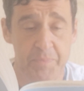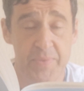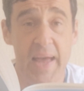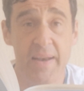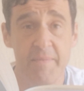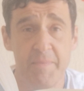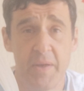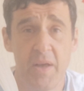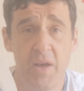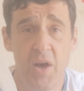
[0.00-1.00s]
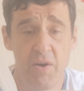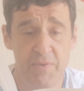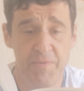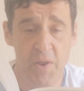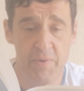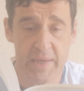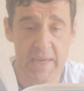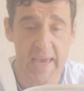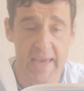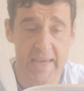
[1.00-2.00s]
Then, over following
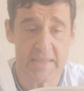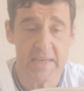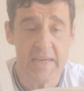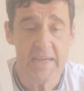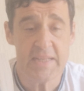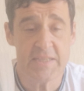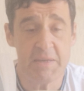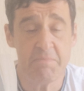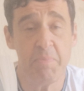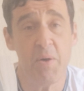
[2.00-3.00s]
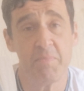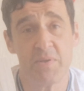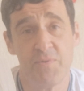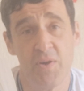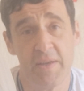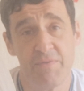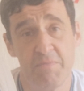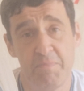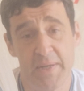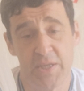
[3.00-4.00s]
years, he'd seen bombs falling
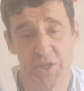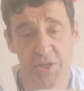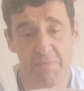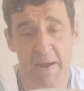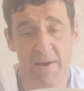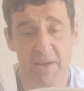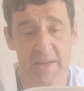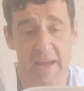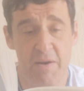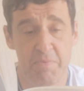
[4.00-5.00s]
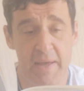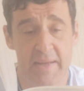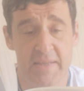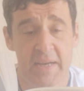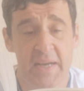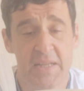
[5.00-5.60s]
from British and American aeroplanes,